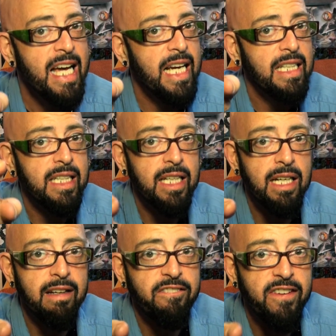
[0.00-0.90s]
and
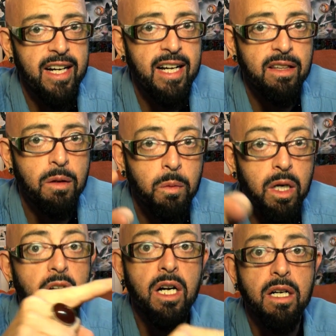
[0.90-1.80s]
catify the
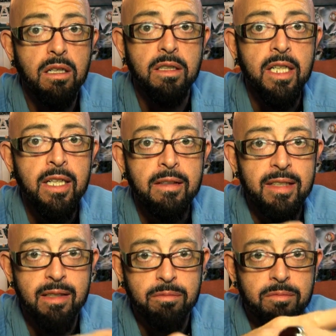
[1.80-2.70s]
world.
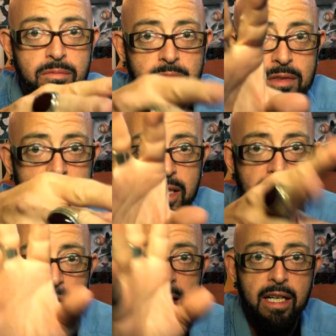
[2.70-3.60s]
Now,
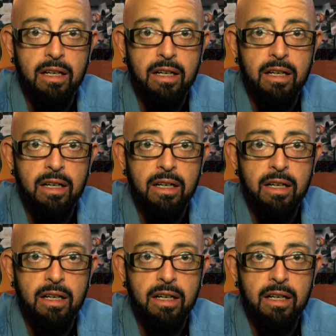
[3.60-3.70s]
get out of